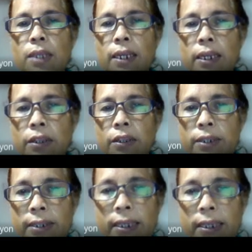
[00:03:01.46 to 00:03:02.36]
another
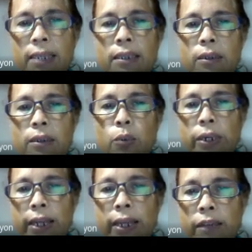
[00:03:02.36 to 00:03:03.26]
set
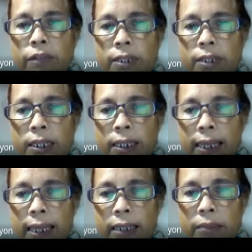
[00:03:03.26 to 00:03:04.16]
where every single
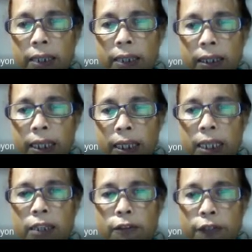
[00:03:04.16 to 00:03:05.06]
element
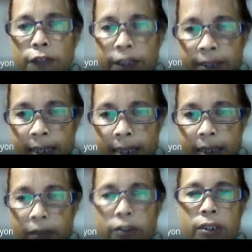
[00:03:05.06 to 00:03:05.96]
in the first set,
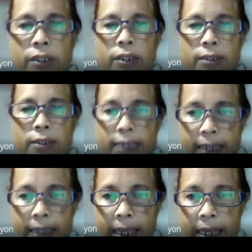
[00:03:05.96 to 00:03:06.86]
or set
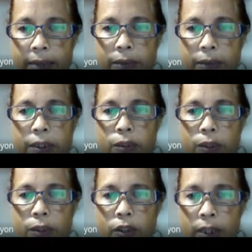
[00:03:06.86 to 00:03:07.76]
A, which
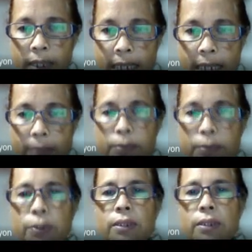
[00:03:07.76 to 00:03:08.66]
we call input,